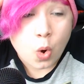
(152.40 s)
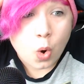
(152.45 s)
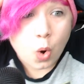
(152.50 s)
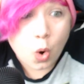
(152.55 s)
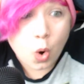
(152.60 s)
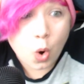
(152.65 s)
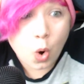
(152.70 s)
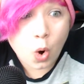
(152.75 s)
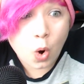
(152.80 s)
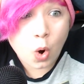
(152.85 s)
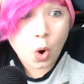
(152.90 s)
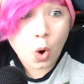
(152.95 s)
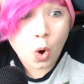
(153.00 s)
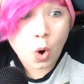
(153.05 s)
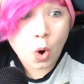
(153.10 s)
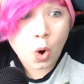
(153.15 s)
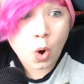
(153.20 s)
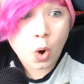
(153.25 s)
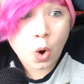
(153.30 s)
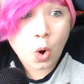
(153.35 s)

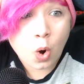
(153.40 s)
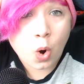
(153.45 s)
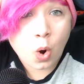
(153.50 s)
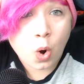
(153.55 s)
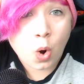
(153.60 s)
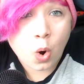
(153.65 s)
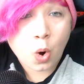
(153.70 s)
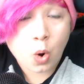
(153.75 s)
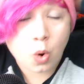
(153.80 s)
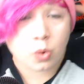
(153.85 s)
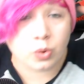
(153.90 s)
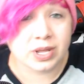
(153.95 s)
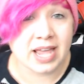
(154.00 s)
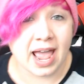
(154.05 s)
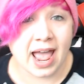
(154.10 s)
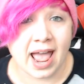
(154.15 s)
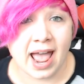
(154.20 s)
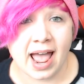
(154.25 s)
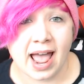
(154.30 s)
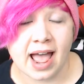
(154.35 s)
Oh,
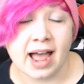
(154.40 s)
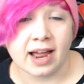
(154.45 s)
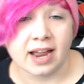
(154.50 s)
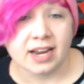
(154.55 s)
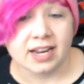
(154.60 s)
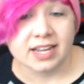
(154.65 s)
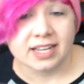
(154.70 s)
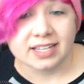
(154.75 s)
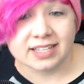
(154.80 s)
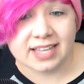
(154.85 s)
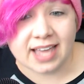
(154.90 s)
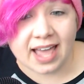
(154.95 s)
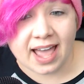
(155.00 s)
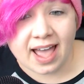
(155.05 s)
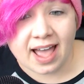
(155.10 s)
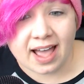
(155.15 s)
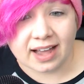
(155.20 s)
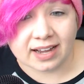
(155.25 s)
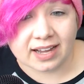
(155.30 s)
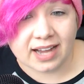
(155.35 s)
yeah.
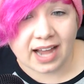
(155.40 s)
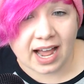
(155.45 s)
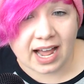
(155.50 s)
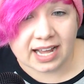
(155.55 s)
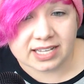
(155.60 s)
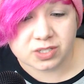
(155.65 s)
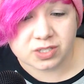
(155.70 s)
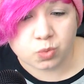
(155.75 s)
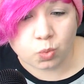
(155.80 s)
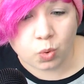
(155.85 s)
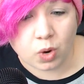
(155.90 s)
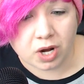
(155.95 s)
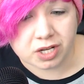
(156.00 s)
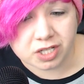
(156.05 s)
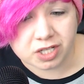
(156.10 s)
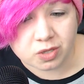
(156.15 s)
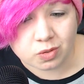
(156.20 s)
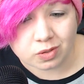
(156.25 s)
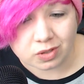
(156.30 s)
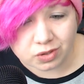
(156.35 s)
Yeah, guys, what
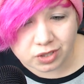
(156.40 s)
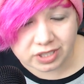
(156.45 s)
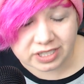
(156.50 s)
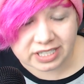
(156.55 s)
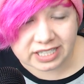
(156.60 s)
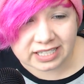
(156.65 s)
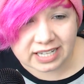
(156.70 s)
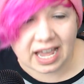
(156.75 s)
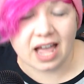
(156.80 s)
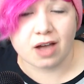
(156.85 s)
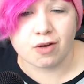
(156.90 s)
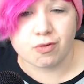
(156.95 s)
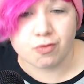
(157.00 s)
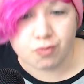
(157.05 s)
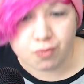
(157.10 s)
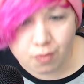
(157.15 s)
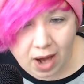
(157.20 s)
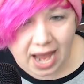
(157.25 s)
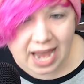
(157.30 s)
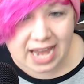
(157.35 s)
you are looking at
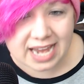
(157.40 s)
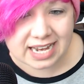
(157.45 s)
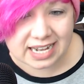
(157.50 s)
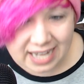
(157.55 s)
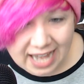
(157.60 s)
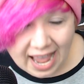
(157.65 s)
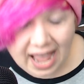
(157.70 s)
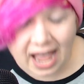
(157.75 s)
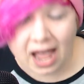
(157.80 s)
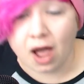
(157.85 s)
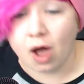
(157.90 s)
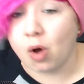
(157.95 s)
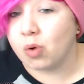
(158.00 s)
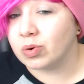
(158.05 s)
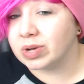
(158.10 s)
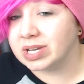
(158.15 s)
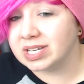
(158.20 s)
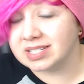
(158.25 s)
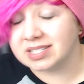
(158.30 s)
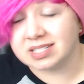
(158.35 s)
right now
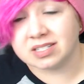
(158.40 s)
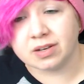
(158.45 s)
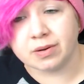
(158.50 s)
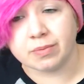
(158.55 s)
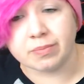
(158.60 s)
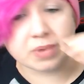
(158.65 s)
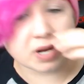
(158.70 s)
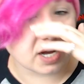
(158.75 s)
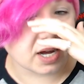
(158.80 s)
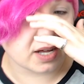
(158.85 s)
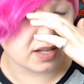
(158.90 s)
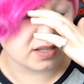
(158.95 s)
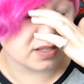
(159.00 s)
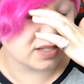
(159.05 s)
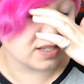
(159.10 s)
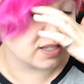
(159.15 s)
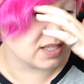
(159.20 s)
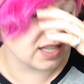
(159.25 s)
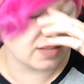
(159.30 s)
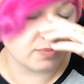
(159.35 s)
is some, this
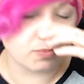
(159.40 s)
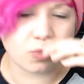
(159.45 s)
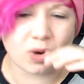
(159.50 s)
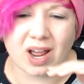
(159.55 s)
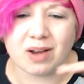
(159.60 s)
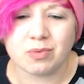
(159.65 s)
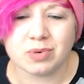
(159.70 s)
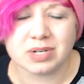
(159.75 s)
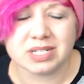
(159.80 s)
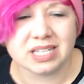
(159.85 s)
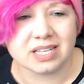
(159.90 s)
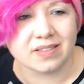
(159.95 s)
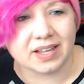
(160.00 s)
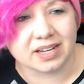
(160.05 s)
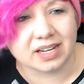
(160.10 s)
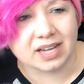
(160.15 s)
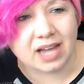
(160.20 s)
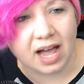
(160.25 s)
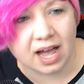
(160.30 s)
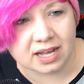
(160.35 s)
is, I don't want to say
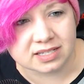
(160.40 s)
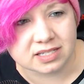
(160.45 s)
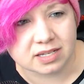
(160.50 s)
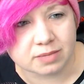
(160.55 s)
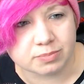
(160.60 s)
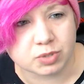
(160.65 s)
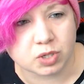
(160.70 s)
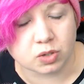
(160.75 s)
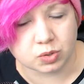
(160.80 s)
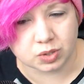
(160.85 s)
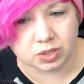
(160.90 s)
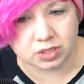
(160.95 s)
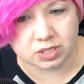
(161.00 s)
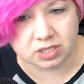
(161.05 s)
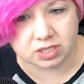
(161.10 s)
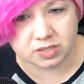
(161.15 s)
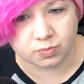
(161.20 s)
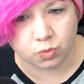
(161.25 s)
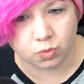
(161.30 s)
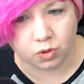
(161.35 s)
like concept art, this
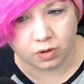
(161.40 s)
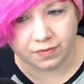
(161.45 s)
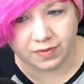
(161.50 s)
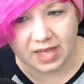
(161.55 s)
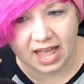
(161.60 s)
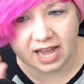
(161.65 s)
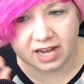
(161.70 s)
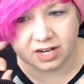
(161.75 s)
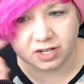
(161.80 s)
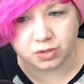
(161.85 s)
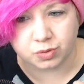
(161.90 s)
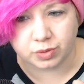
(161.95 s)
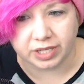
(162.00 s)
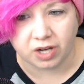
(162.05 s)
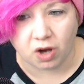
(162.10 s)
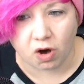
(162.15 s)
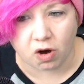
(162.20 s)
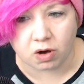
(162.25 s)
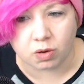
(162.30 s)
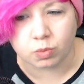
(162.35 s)
is more of the actual
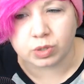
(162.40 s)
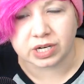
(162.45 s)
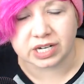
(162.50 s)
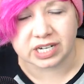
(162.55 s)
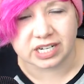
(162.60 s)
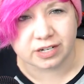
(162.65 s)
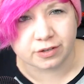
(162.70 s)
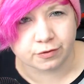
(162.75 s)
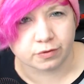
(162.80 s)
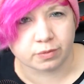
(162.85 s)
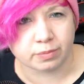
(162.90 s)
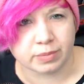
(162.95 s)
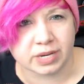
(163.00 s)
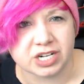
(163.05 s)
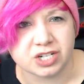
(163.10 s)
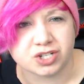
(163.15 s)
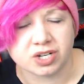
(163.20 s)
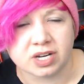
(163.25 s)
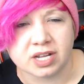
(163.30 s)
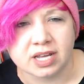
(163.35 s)
like artwork and
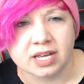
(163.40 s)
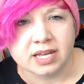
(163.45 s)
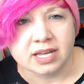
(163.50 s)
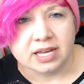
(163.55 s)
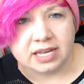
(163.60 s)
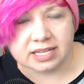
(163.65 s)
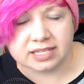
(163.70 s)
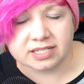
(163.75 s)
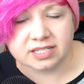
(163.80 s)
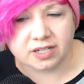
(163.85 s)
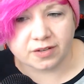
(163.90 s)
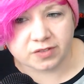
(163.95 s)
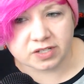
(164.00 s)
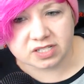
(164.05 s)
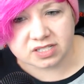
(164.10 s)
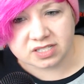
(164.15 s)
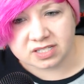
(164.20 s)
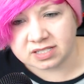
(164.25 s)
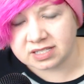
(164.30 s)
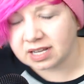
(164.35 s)
information and stuff
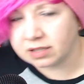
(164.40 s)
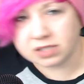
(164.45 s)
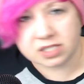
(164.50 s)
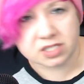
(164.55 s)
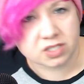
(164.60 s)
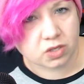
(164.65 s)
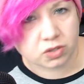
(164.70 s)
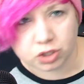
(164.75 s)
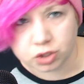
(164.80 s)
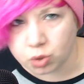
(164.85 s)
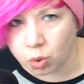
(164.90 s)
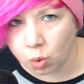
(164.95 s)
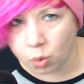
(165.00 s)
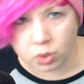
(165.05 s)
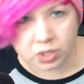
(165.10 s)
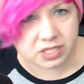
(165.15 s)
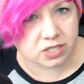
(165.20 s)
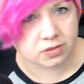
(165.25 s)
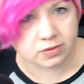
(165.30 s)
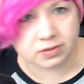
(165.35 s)
that sent out. These aren't the
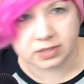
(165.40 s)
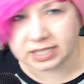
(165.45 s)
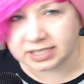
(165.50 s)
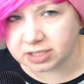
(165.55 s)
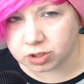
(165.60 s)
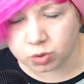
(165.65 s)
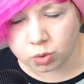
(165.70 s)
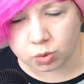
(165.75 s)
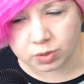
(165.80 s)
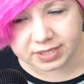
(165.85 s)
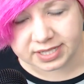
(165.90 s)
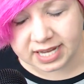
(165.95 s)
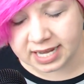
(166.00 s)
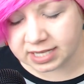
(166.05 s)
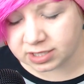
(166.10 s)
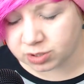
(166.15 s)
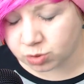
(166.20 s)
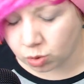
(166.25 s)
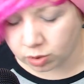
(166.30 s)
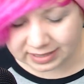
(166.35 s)
toys, these aren't like the toy
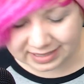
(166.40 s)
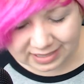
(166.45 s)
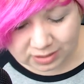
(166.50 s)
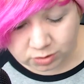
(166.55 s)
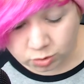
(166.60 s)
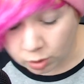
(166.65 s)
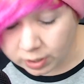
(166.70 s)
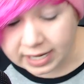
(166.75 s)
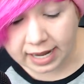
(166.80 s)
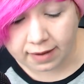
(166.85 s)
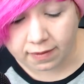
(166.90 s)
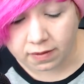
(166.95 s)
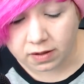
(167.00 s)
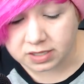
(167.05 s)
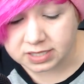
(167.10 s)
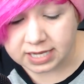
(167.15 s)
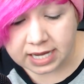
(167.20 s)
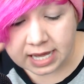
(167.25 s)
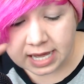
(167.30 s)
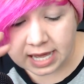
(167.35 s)
scans, toy
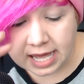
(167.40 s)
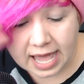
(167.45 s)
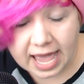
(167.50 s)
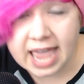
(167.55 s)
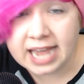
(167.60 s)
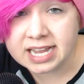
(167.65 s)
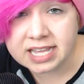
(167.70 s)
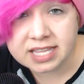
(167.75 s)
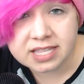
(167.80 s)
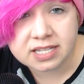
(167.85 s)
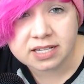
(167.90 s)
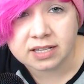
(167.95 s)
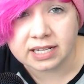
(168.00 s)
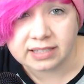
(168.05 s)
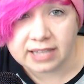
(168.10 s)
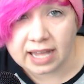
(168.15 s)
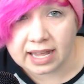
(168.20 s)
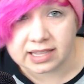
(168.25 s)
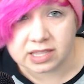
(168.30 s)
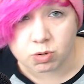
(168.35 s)
catalogs, anything like
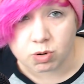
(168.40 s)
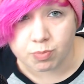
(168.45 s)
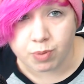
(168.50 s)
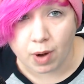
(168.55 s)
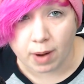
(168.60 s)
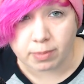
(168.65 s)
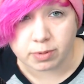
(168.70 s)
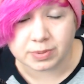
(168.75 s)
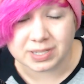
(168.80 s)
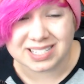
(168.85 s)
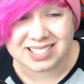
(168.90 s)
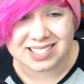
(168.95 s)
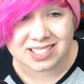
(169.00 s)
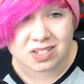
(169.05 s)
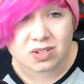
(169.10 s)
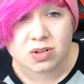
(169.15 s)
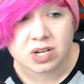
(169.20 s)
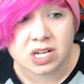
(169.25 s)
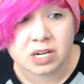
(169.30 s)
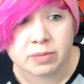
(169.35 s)
that we're probably
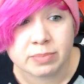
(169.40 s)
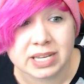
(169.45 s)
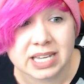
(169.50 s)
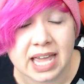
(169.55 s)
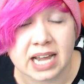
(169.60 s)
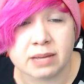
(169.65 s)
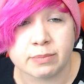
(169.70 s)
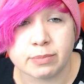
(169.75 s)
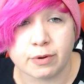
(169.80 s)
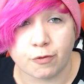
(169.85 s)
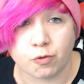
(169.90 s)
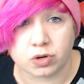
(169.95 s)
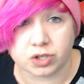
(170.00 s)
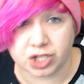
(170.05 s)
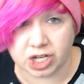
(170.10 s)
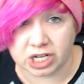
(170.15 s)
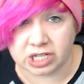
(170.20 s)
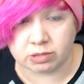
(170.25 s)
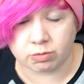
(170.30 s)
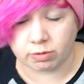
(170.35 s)
still going to be getting before
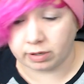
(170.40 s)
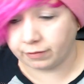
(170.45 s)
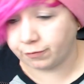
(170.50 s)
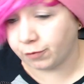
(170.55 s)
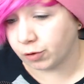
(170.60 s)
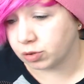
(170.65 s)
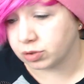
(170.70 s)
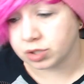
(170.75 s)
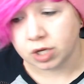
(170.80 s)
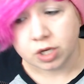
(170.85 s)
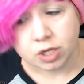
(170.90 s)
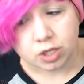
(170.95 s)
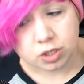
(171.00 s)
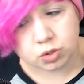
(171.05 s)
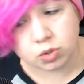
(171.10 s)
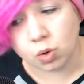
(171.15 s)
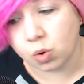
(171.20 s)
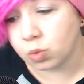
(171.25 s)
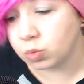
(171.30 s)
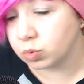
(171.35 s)
January 1st.
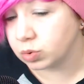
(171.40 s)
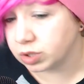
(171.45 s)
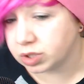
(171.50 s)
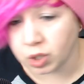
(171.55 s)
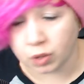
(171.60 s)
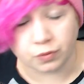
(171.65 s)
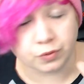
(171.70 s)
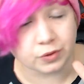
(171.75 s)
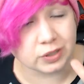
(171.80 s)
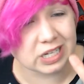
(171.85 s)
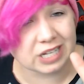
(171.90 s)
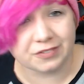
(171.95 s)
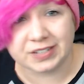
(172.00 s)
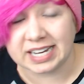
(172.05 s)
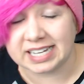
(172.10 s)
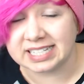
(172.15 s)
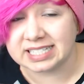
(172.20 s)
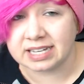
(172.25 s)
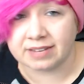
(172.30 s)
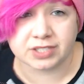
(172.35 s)
So don't forget, if you
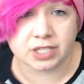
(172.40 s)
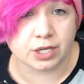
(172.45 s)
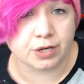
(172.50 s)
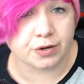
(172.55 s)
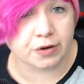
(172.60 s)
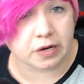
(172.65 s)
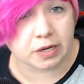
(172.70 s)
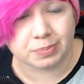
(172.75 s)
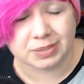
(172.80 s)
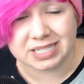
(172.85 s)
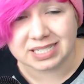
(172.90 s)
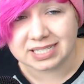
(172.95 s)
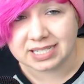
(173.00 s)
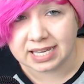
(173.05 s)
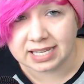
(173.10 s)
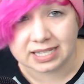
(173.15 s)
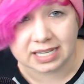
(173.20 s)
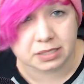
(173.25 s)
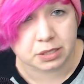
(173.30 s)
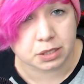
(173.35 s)
guys haven't done already, please
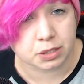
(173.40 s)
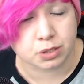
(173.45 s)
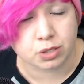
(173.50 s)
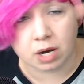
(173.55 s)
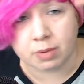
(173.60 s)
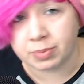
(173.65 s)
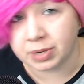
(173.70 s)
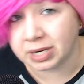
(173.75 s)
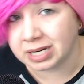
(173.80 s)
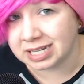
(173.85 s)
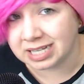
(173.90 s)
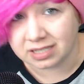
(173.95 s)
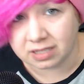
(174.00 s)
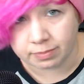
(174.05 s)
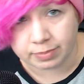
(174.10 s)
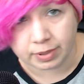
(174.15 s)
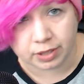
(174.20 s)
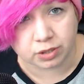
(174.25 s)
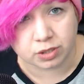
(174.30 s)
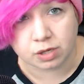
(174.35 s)
hit that subscribe button, hit the
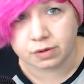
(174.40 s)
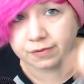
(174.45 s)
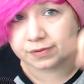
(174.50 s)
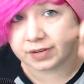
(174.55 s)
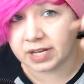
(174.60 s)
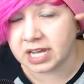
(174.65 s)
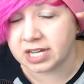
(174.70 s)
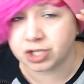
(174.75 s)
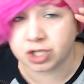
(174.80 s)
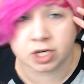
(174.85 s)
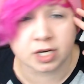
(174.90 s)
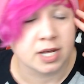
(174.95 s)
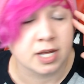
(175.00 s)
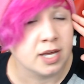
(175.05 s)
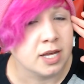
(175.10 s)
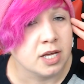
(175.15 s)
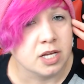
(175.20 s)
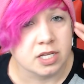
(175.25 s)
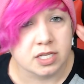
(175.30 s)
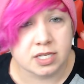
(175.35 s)
bell notification.
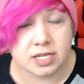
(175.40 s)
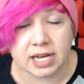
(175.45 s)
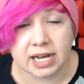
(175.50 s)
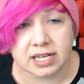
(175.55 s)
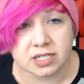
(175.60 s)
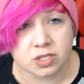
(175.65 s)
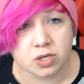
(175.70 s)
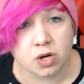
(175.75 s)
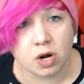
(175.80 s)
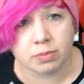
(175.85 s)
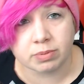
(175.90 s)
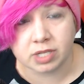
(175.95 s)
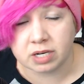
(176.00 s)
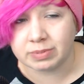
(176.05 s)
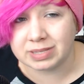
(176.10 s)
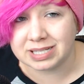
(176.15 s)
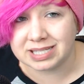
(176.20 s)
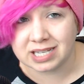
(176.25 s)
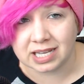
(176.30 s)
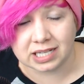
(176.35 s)
You guys know I'm going to
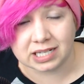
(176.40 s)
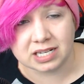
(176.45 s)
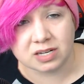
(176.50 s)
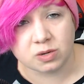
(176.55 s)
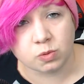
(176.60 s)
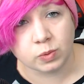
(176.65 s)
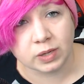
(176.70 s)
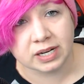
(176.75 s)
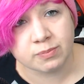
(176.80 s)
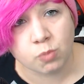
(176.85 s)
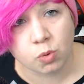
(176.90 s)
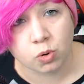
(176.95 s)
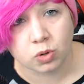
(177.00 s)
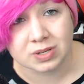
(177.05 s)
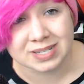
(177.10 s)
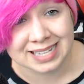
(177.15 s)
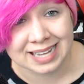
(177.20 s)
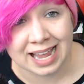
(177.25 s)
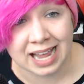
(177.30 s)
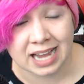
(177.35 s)
be telling you when more
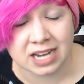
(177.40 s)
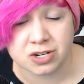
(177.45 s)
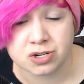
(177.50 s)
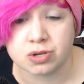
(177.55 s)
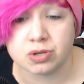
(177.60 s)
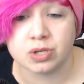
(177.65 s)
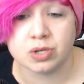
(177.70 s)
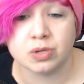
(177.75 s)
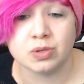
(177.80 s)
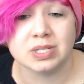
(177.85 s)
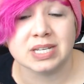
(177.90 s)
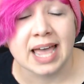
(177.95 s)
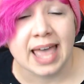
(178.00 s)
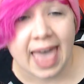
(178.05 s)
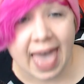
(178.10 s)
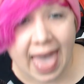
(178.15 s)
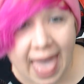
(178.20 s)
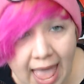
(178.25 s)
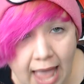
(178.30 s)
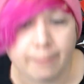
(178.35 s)
Zenkaiger news
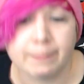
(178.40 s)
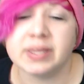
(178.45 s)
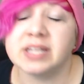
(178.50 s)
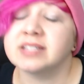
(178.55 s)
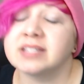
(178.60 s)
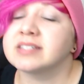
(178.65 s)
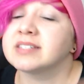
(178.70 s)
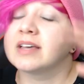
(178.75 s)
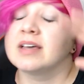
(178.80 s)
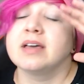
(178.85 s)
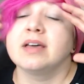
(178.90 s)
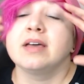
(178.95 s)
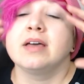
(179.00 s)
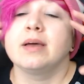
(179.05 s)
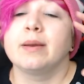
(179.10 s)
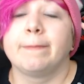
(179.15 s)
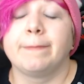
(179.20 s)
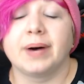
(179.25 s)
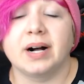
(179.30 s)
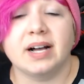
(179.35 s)
happens.
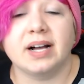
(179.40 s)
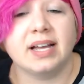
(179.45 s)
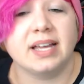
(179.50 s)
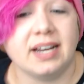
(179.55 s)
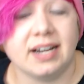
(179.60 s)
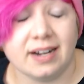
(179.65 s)
But